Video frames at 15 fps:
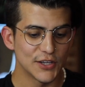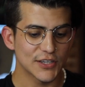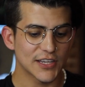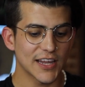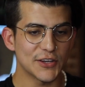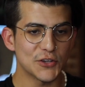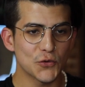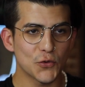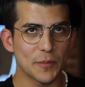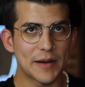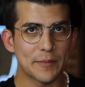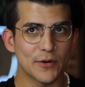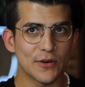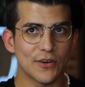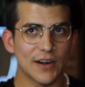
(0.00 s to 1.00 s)
Can you
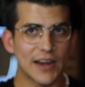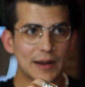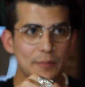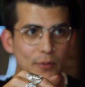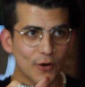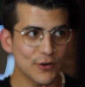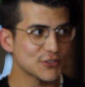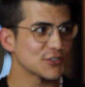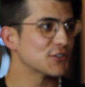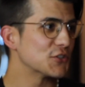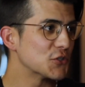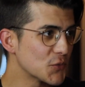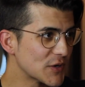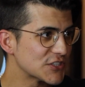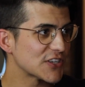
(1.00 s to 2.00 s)
remember a person
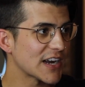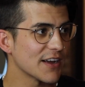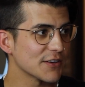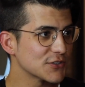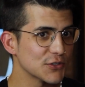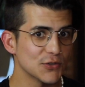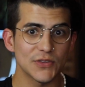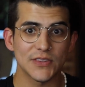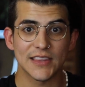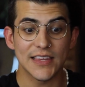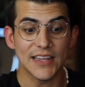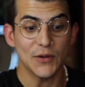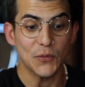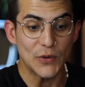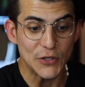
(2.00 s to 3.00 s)
you reached out to
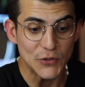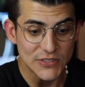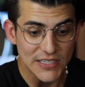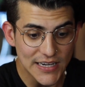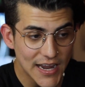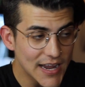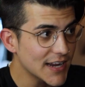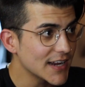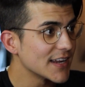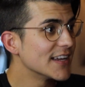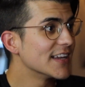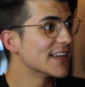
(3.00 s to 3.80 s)
when you said, hey?